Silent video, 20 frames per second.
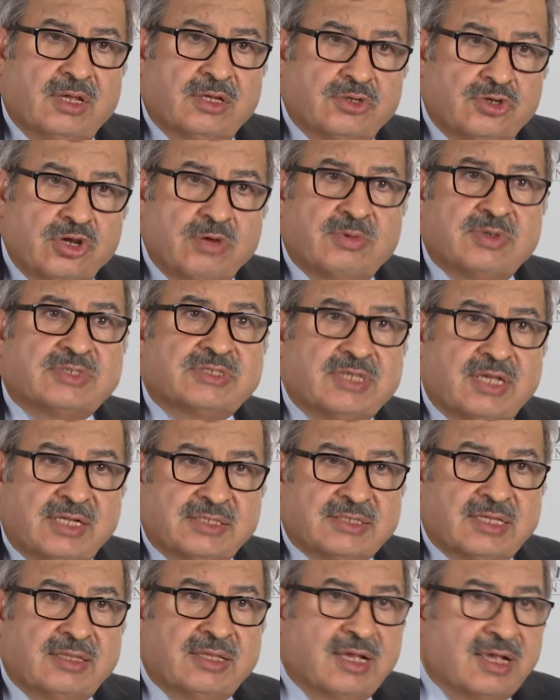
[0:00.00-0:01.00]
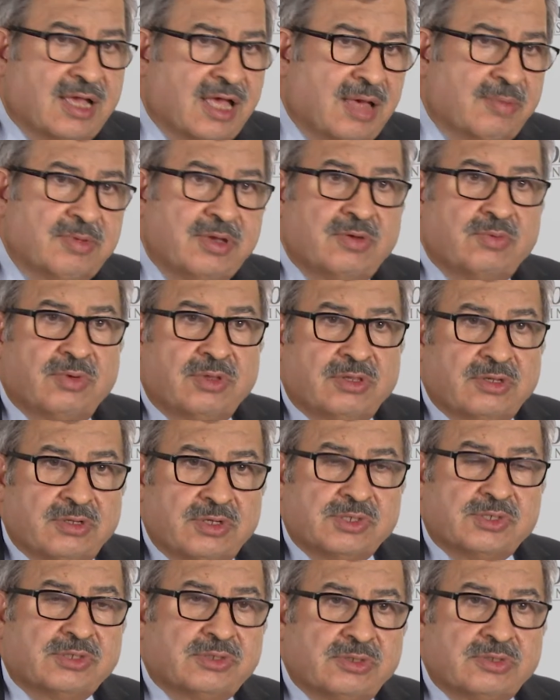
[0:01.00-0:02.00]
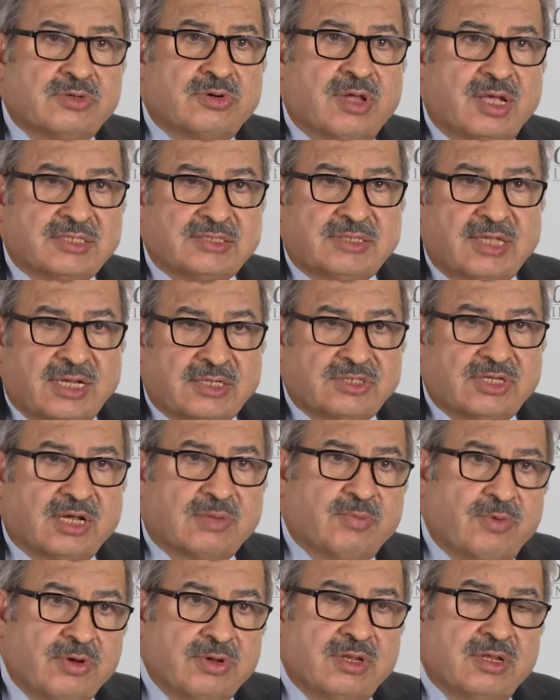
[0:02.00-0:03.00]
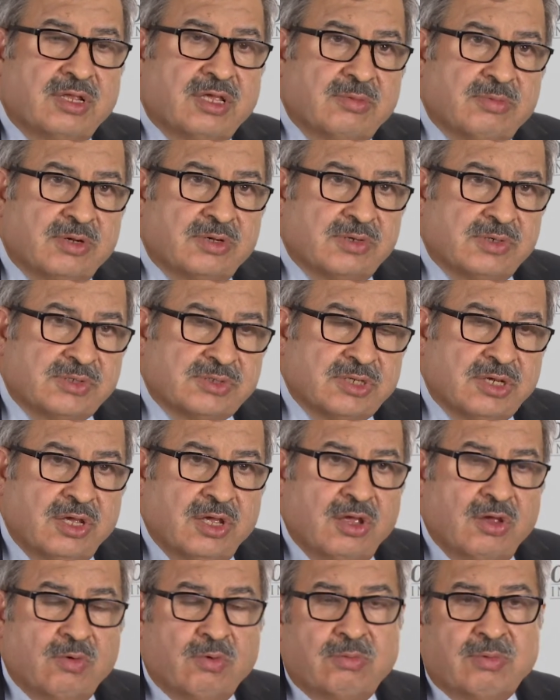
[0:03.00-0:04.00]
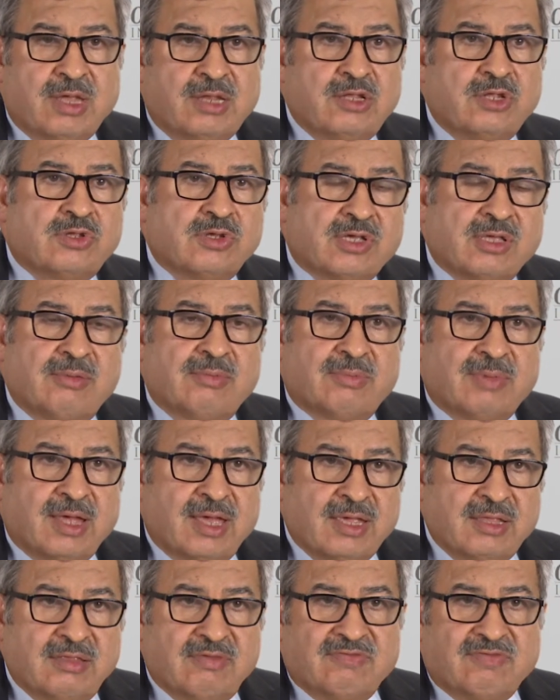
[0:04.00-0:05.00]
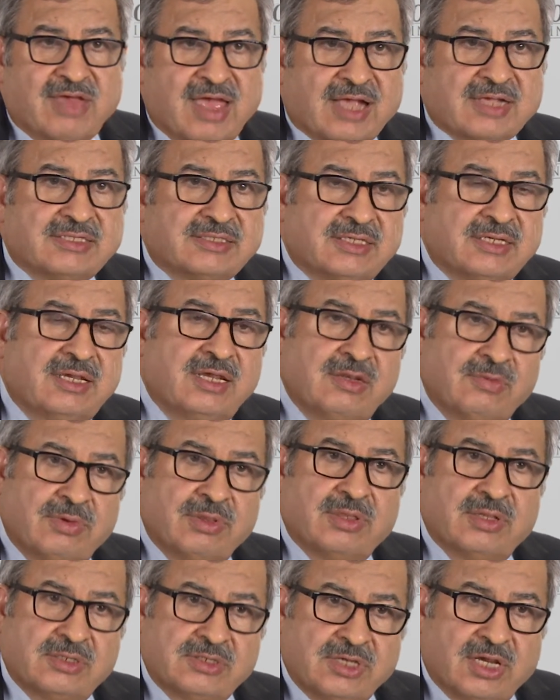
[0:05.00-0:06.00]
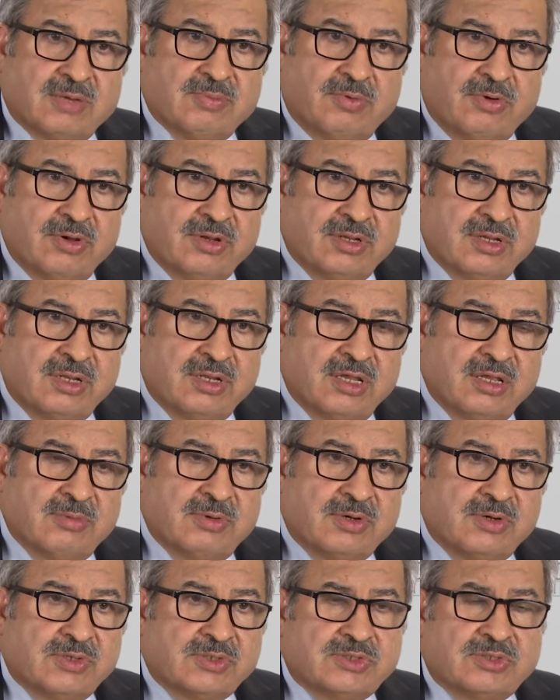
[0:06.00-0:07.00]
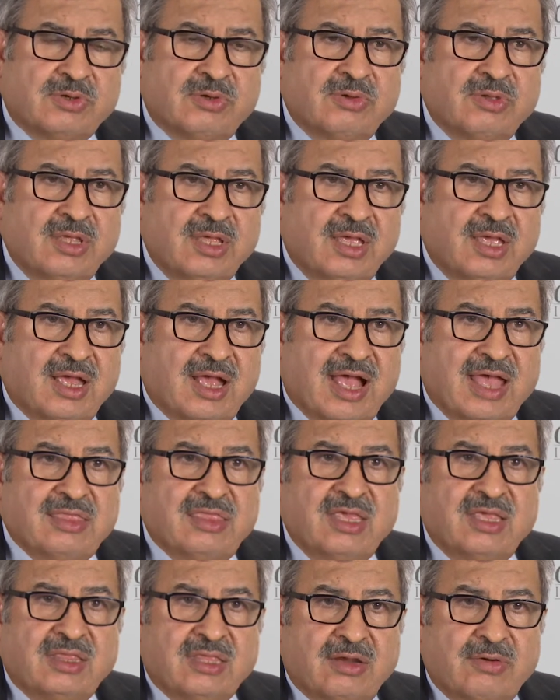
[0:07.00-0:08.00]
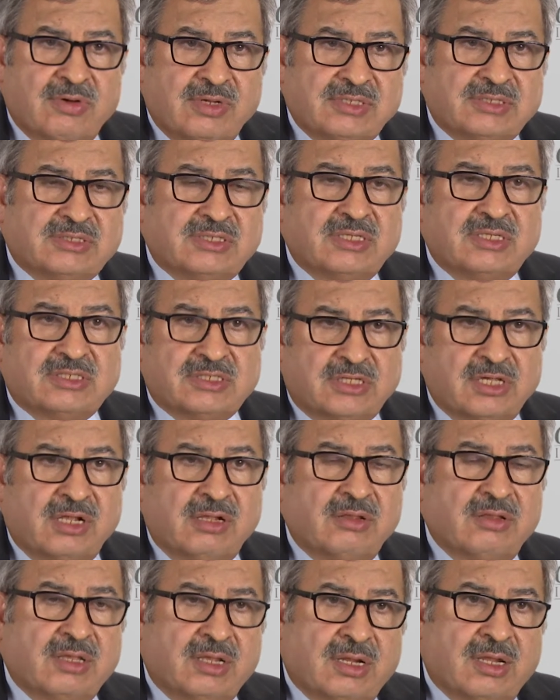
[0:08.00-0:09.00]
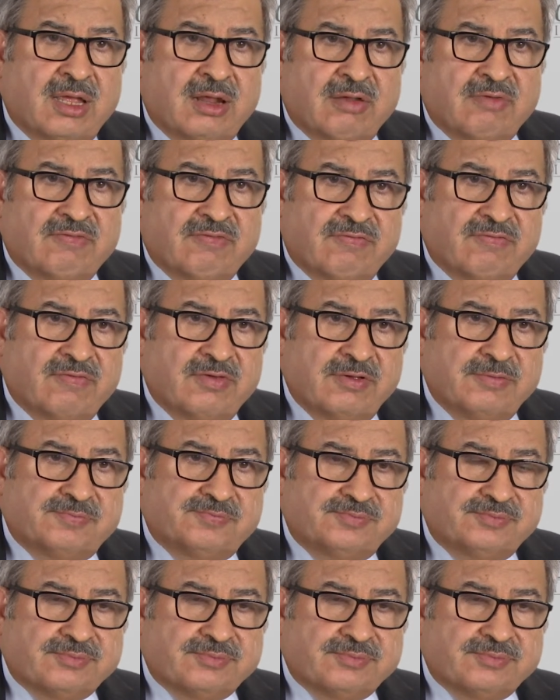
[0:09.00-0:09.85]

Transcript: tumor cells and then come in with additional drugs like checkpoint inhibitors. We may need to combine the vaccine with the checkpoint inhibitors. So I think there is still a lot of uh,